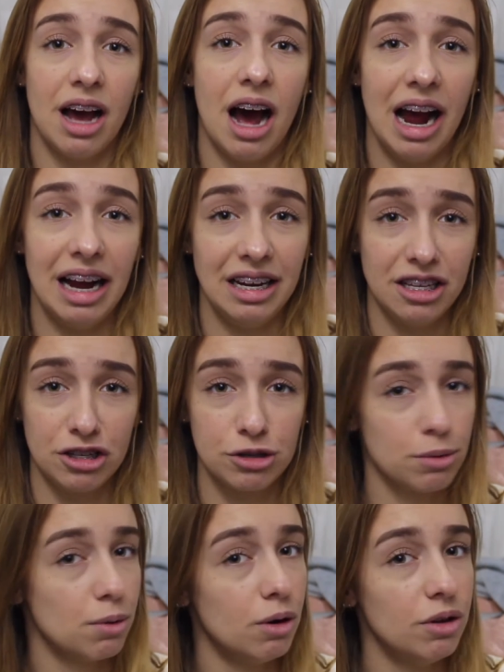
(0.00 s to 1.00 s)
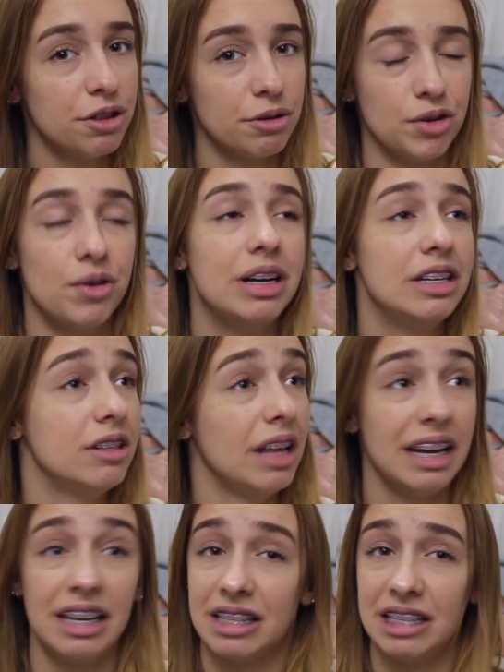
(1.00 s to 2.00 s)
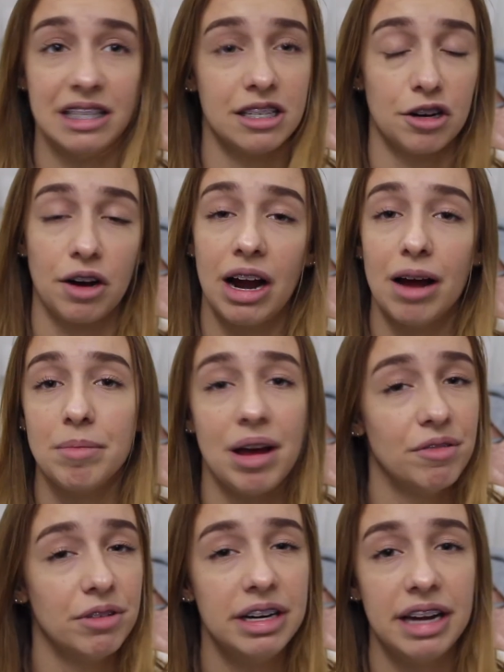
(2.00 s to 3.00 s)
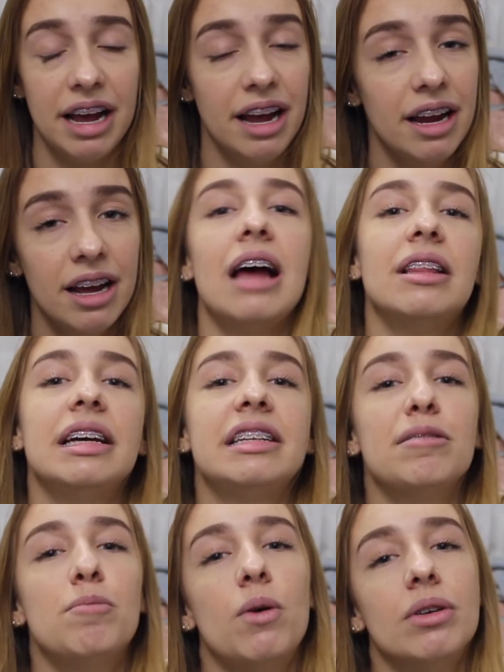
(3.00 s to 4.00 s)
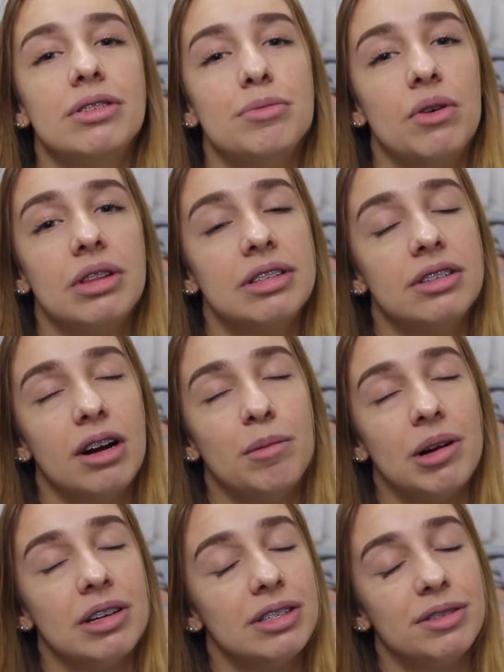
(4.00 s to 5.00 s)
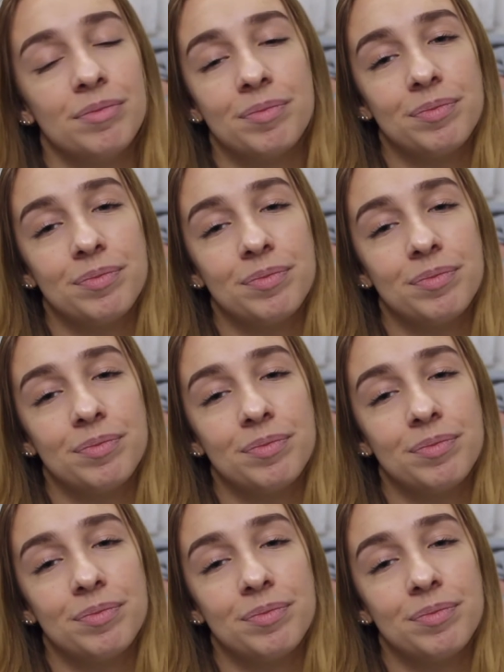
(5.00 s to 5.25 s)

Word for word: I scroll through it like it's Instagram every day. I like Tim Hortons more than Starbucks.